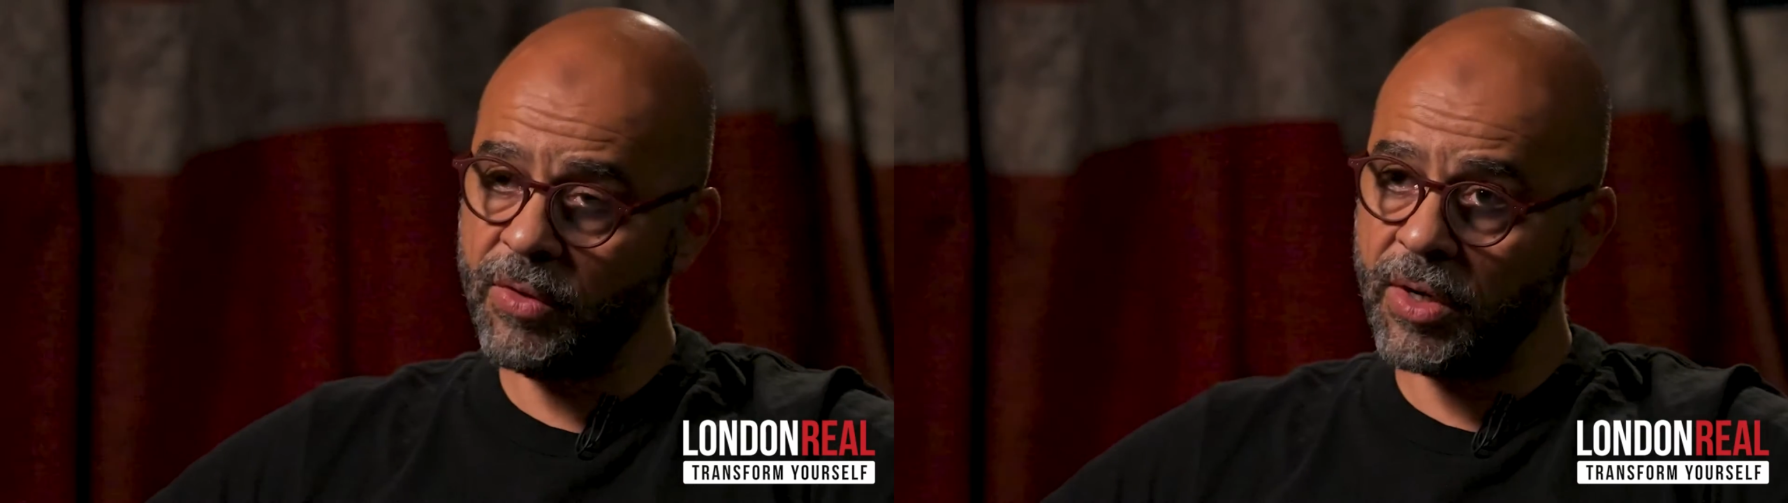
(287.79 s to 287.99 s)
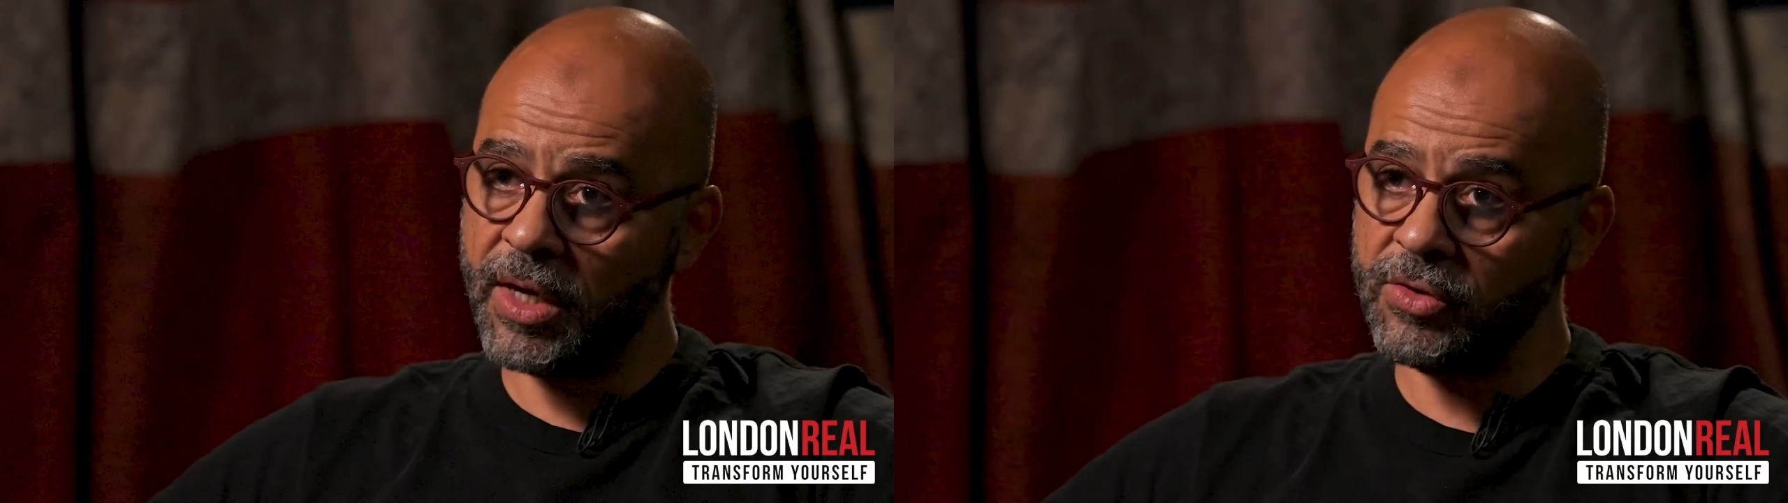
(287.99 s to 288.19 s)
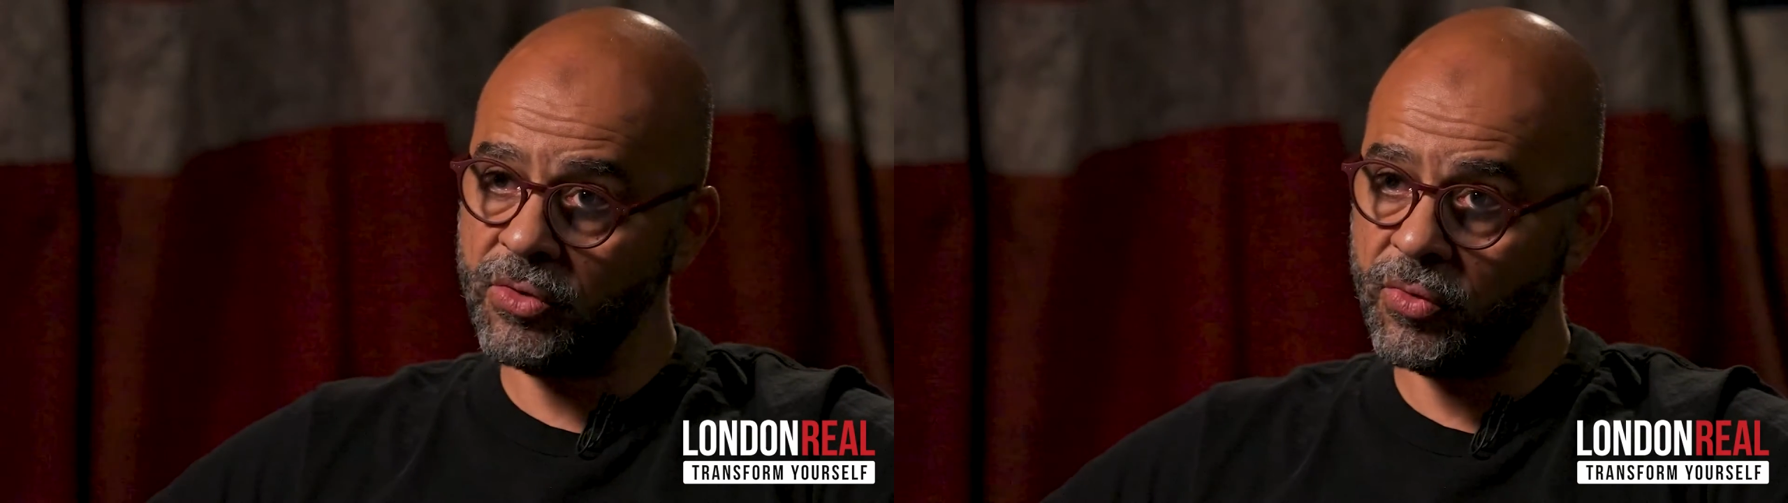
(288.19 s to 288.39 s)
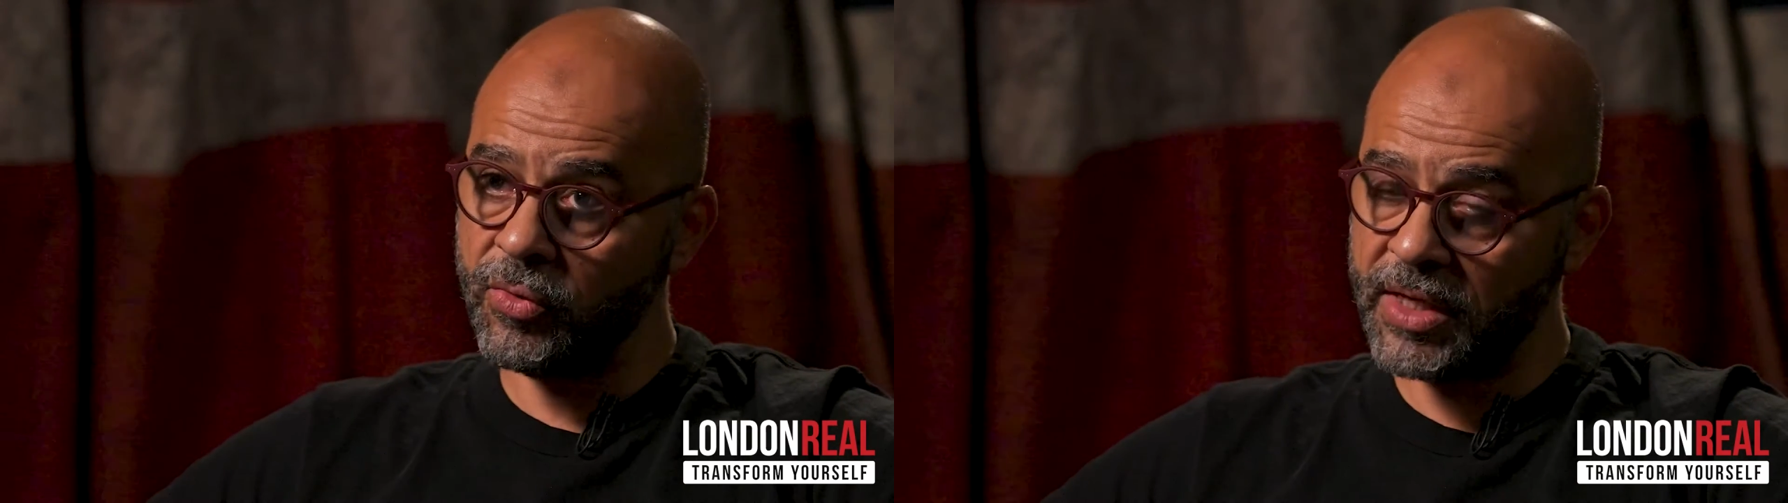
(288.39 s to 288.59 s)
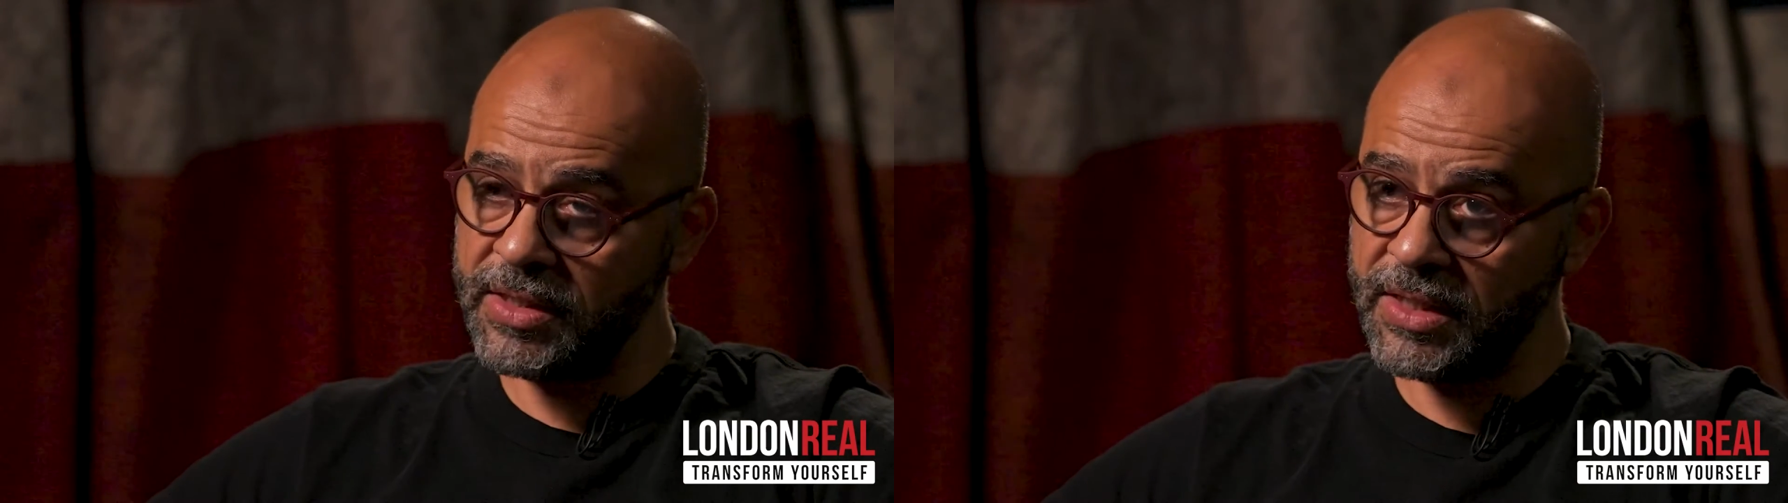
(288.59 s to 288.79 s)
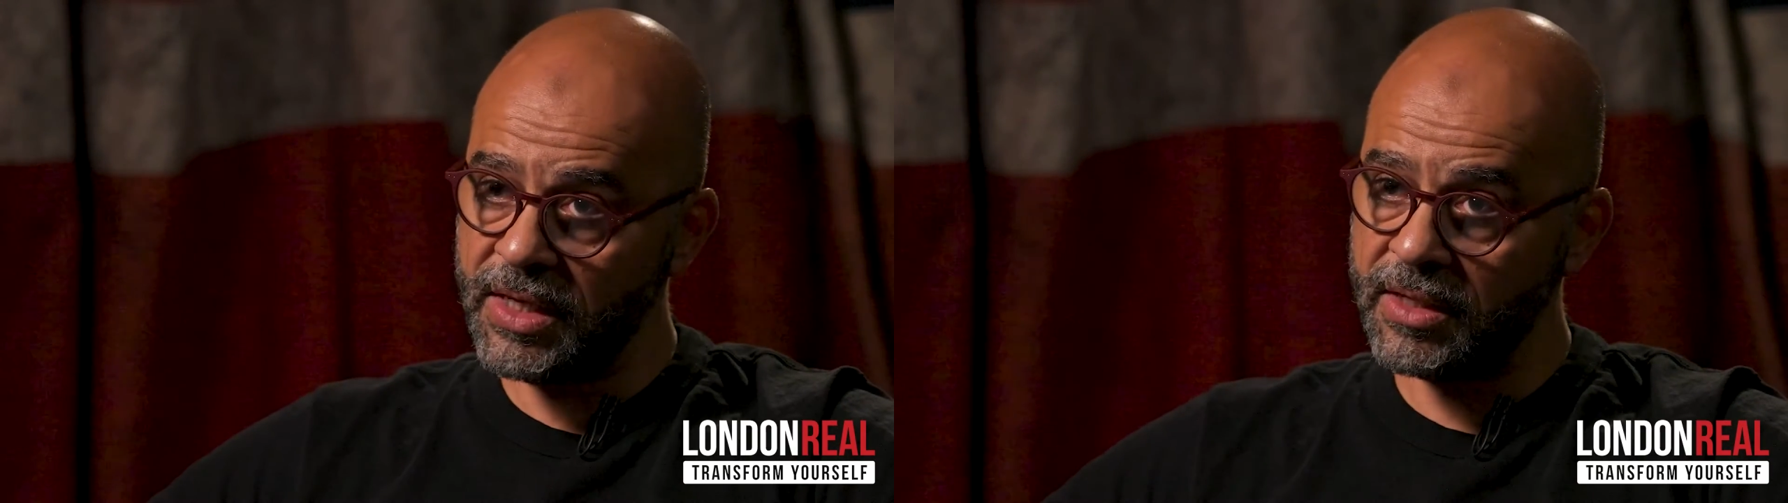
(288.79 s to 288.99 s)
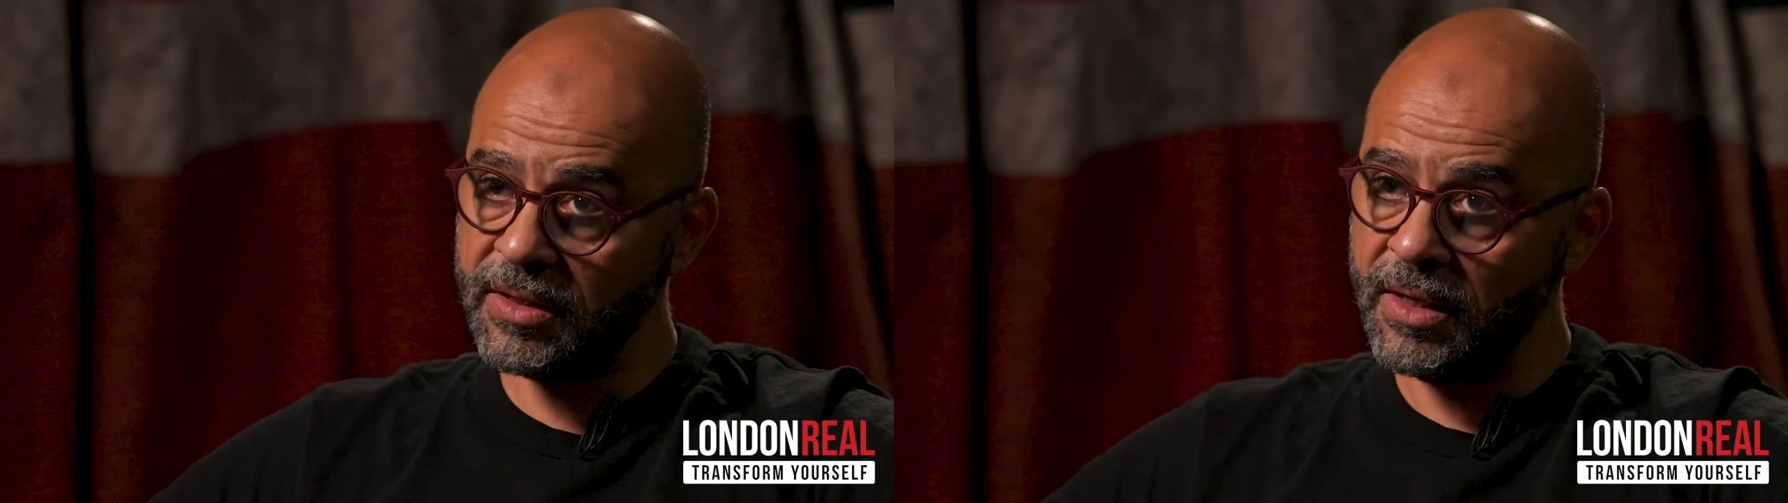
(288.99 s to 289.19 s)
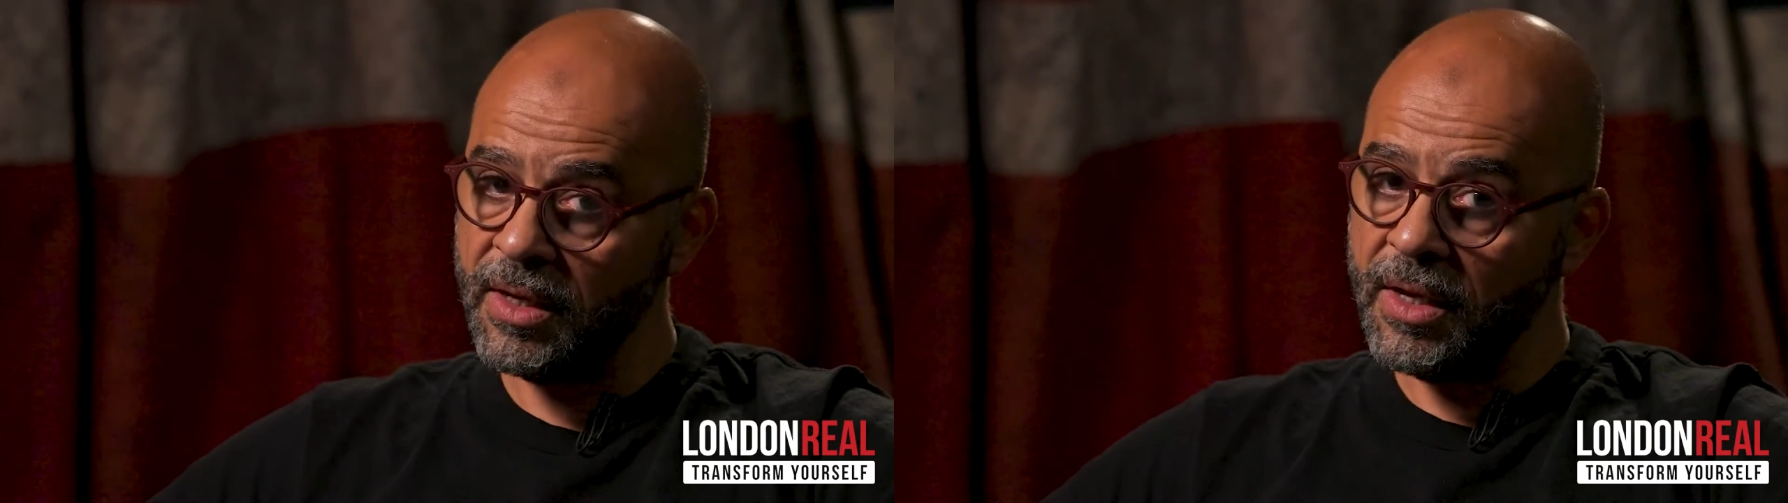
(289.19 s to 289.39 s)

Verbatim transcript: when I say it,